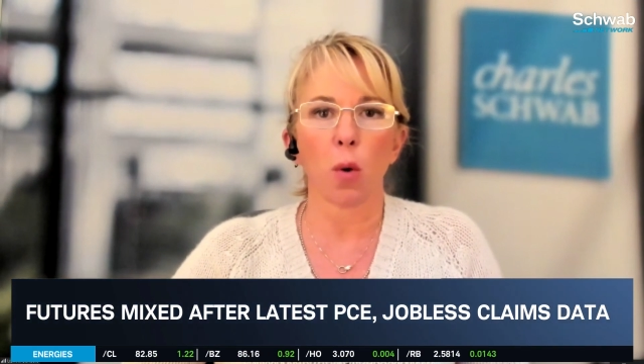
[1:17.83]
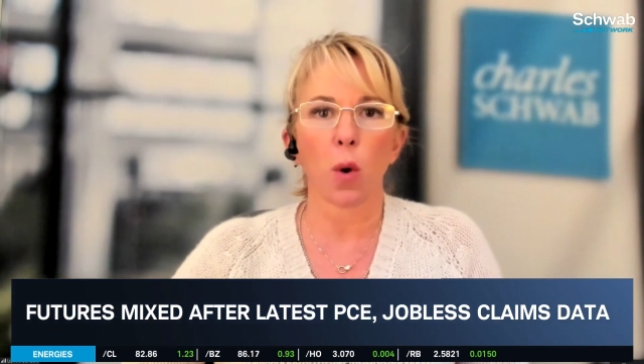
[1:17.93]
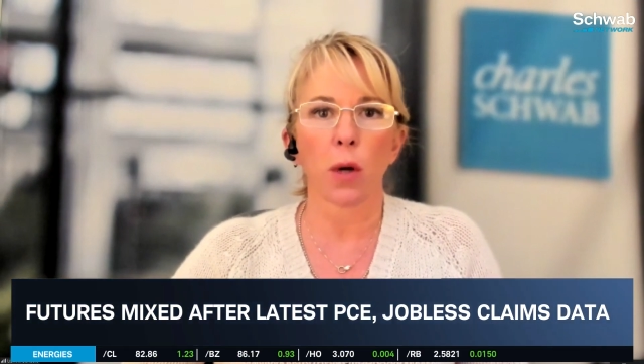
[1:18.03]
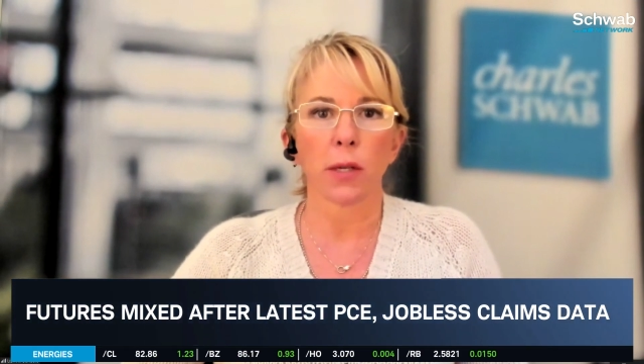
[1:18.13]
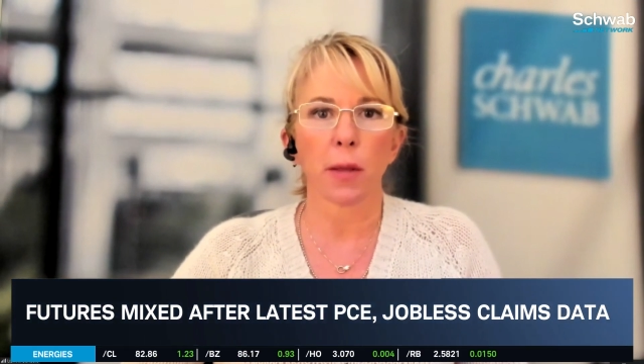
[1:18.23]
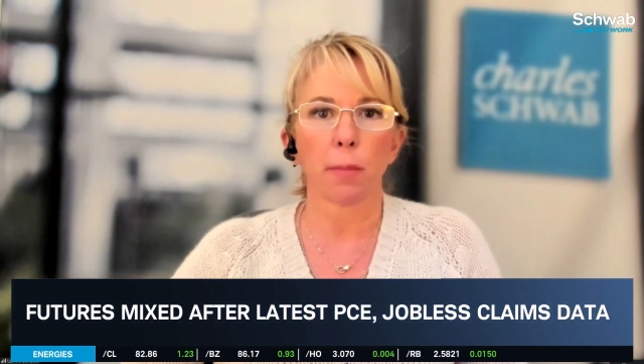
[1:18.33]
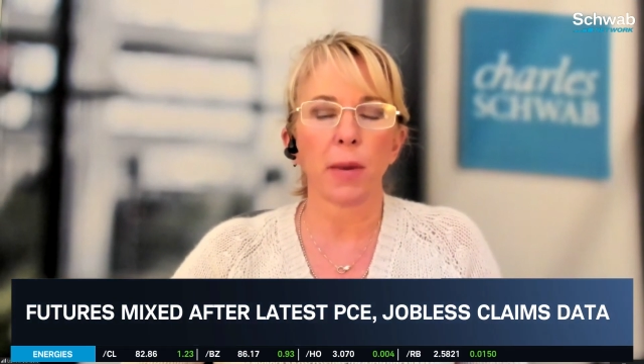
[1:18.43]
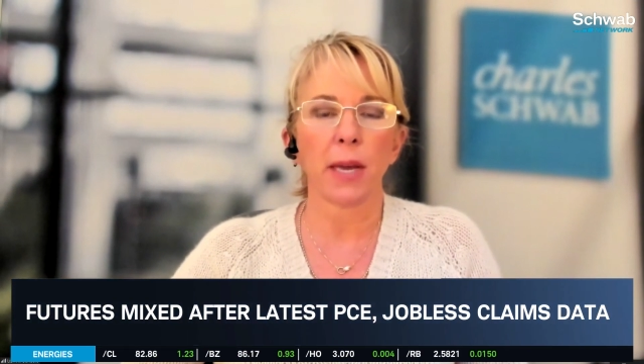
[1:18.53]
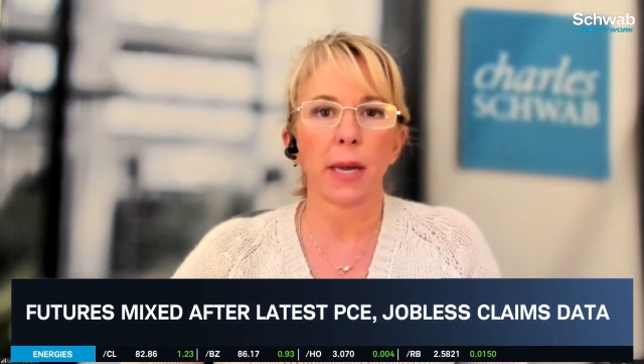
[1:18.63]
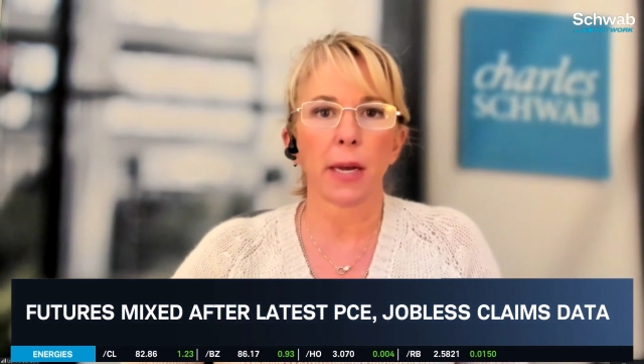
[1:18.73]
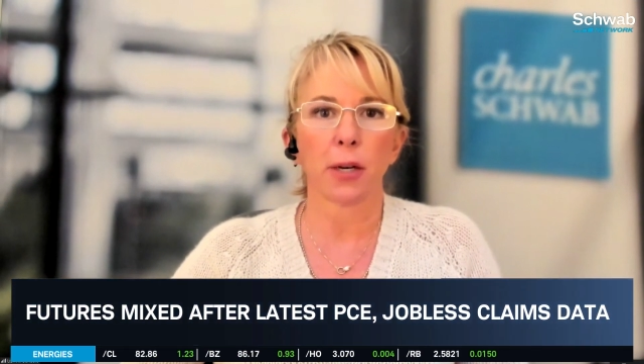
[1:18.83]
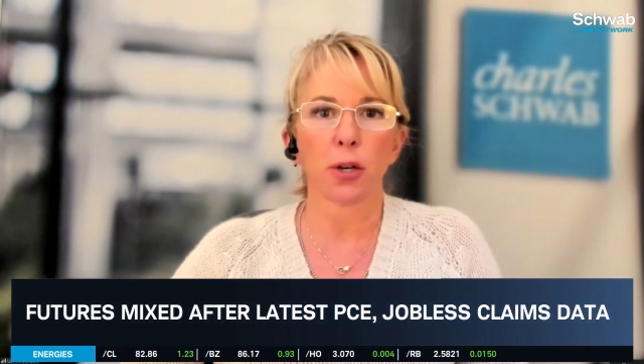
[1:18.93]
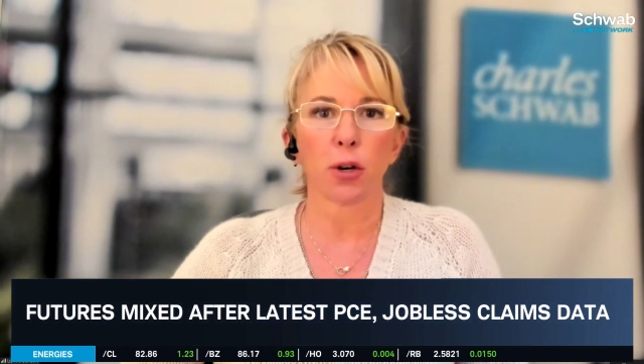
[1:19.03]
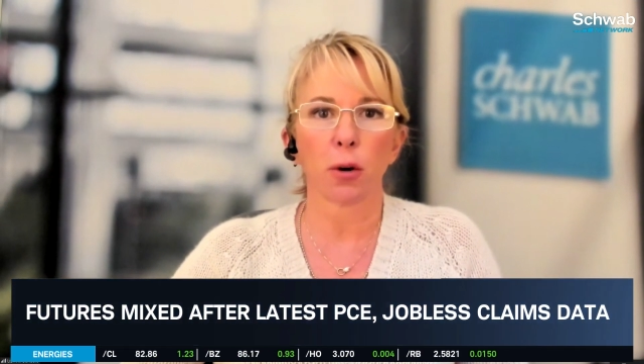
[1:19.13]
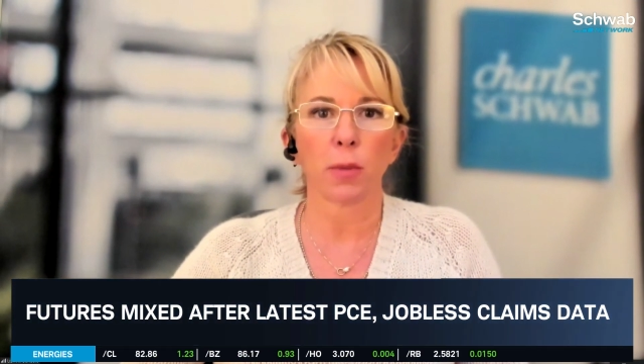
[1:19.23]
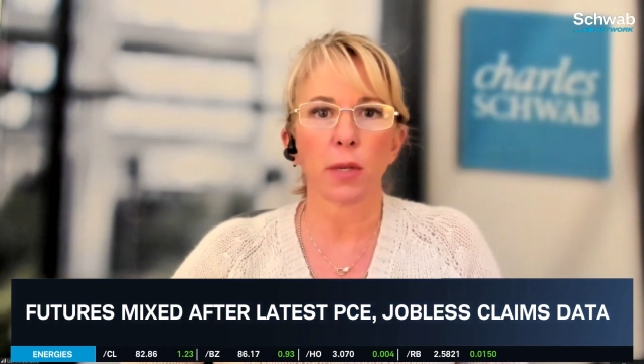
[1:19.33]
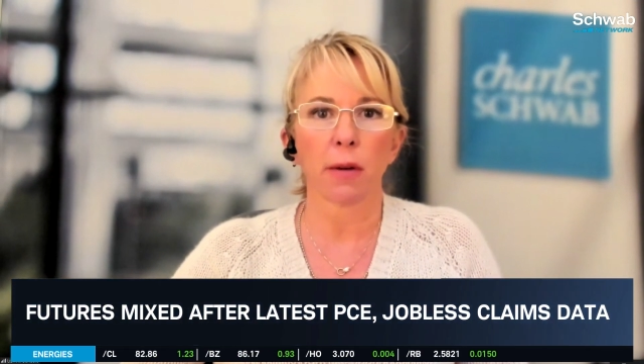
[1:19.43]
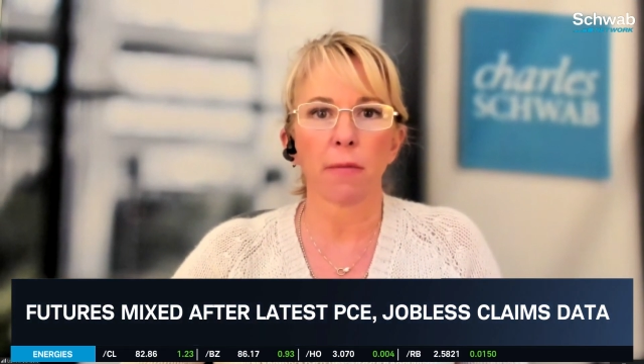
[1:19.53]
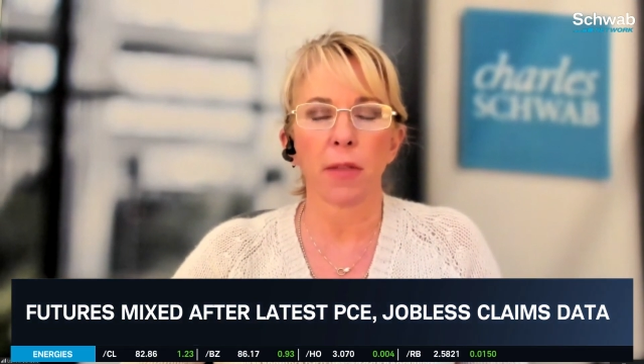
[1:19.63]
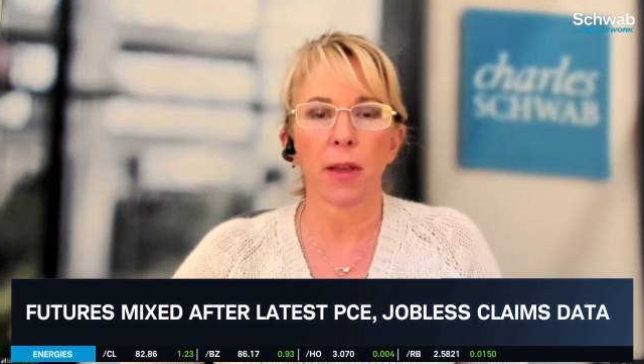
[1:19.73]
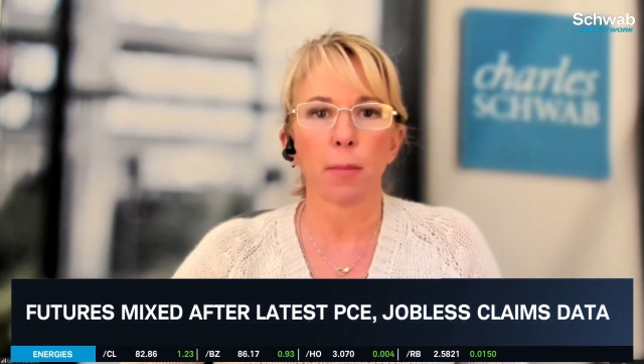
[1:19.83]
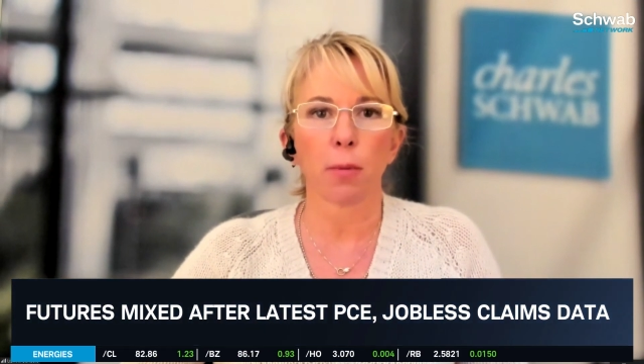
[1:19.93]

was the peak in terms of the